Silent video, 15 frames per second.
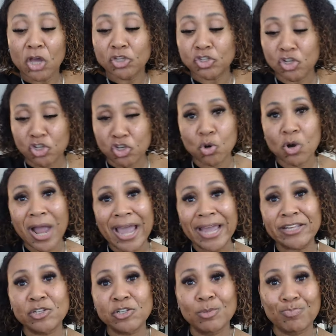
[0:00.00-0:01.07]
to your
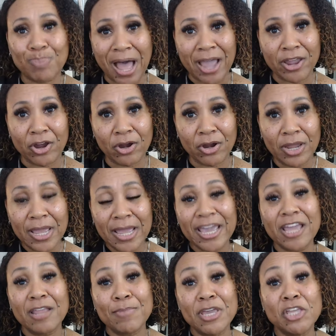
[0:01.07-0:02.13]
ideal buyer,
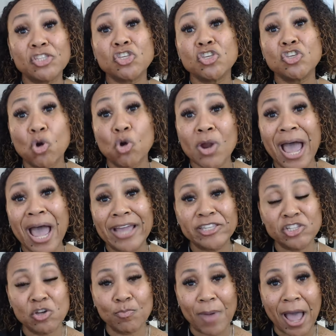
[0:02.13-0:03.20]
it means your
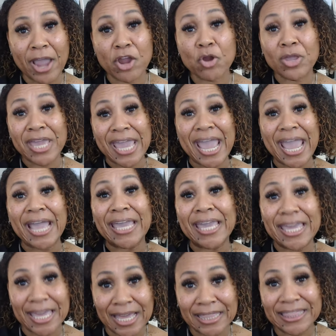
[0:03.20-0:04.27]
ideal buyer can't
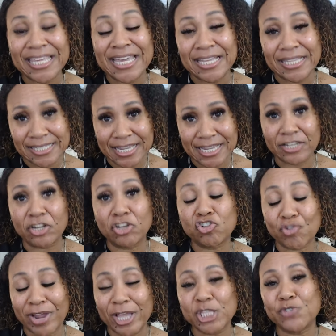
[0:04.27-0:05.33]
get the intended
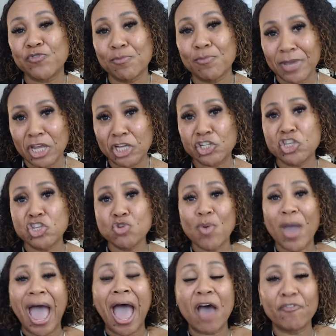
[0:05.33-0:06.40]
transformation you
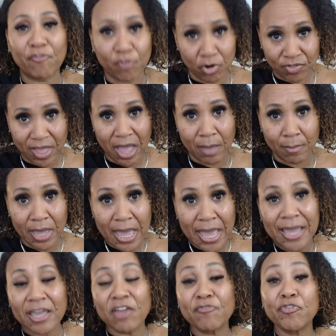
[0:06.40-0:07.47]
have for them.
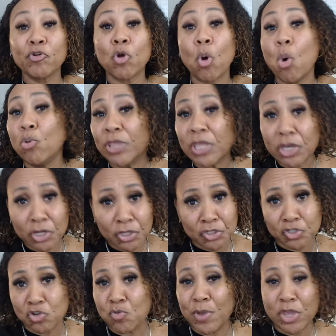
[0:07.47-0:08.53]
If they're only
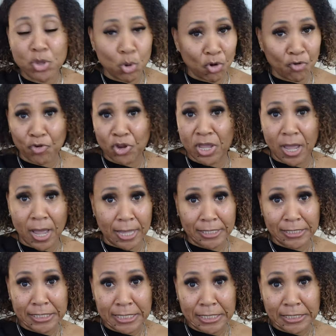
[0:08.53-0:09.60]
consuming your free
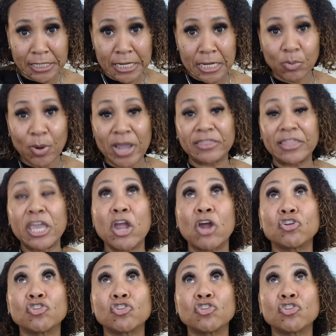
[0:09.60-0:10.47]
content, right, they are